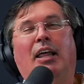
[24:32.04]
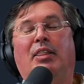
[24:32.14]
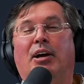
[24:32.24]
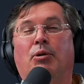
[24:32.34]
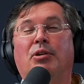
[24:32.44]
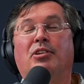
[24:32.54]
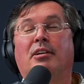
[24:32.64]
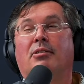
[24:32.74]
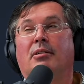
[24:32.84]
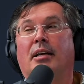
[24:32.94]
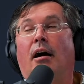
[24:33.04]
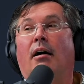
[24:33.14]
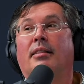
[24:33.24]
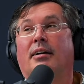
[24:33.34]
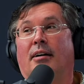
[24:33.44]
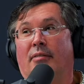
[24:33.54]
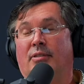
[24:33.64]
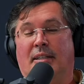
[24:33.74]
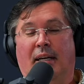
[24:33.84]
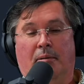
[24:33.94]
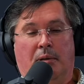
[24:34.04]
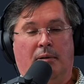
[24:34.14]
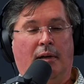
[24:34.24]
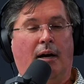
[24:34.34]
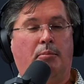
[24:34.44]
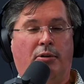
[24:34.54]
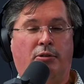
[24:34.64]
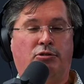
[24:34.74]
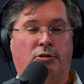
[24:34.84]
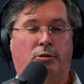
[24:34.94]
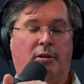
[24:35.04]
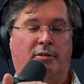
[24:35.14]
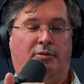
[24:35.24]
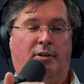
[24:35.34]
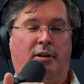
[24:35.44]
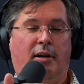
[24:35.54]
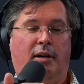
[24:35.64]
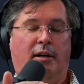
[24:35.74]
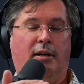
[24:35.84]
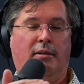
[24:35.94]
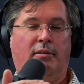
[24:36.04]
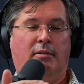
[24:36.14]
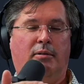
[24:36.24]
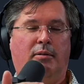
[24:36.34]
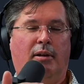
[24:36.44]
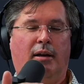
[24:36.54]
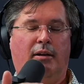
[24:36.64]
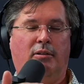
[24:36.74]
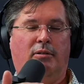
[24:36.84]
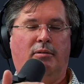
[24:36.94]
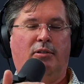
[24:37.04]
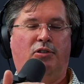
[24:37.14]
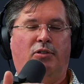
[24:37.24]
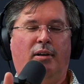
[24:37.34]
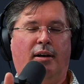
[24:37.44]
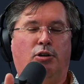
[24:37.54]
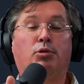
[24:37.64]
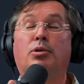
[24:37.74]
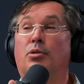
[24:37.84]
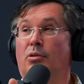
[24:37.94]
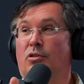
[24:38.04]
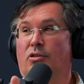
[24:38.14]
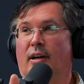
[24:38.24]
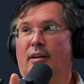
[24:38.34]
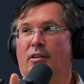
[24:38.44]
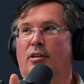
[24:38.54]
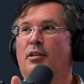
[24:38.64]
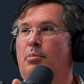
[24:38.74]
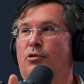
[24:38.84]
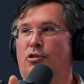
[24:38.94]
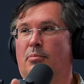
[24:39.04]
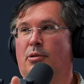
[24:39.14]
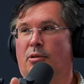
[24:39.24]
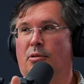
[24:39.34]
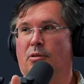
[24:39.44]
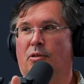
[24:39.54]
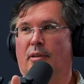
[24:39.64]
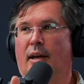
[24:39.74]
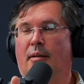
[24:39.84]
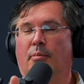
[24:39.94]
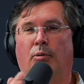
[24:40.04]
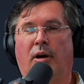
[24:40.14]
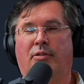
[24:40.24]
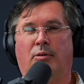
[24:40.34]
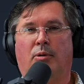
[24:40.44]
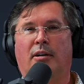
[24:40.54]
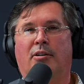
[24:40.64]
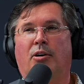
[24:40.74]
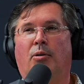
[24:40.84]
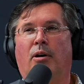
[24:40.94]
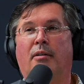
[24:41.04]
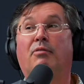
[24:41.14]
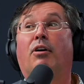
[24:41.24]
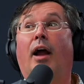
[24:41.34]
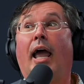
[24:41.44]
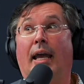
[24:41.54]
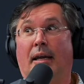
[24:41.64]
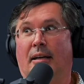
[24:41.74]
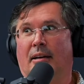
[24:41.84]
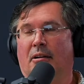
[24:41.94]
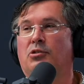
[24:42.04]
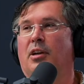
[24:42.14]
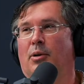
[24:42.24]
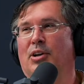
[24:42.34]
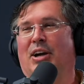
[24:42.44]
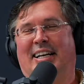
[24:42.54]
there was literally on the coffee table a brochure for a a cruise, a clipper ship cruise that my wife had wanted to go on for 8 years. It was.